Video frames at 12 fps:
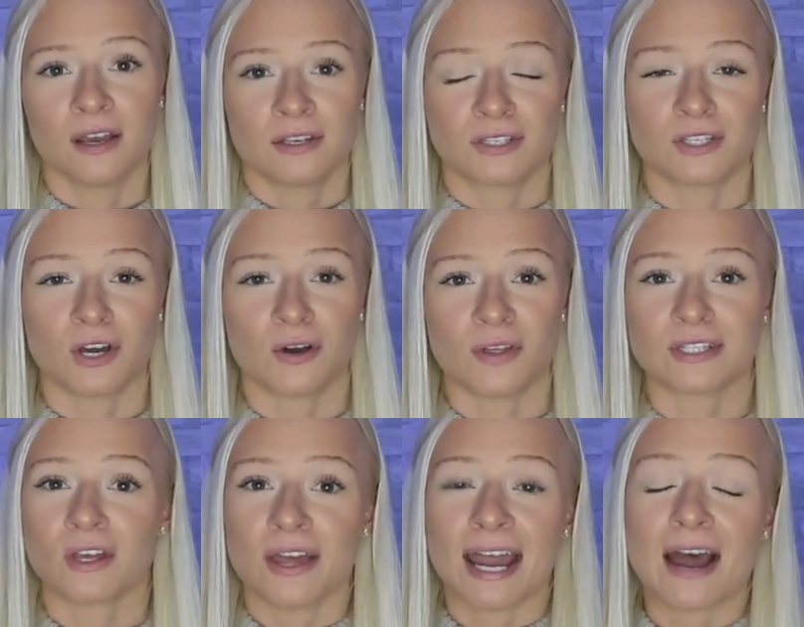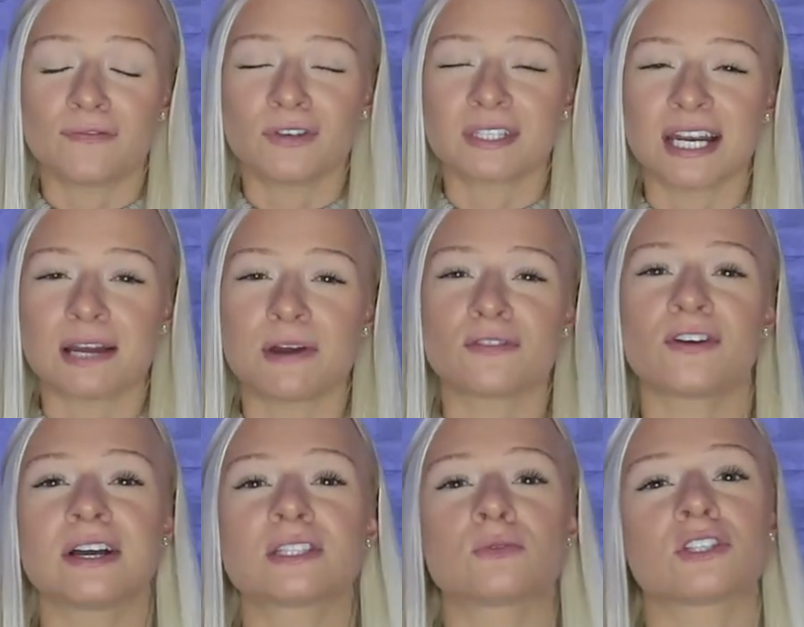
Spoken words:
So that's all I have for you today, my friends.